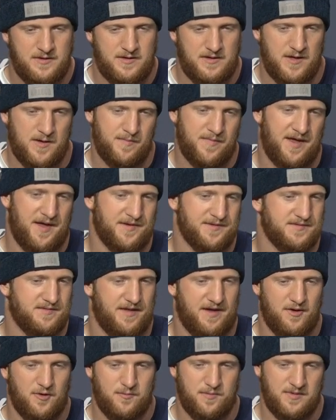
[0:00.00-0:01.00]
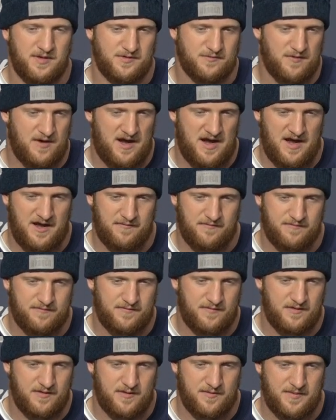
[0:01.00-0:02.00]
that opening
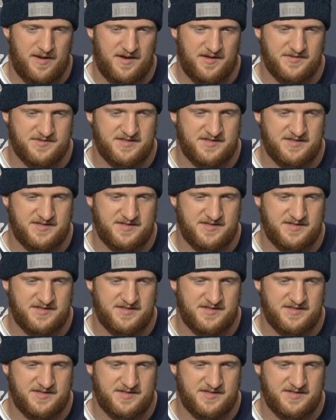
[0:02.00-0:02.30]
drive out of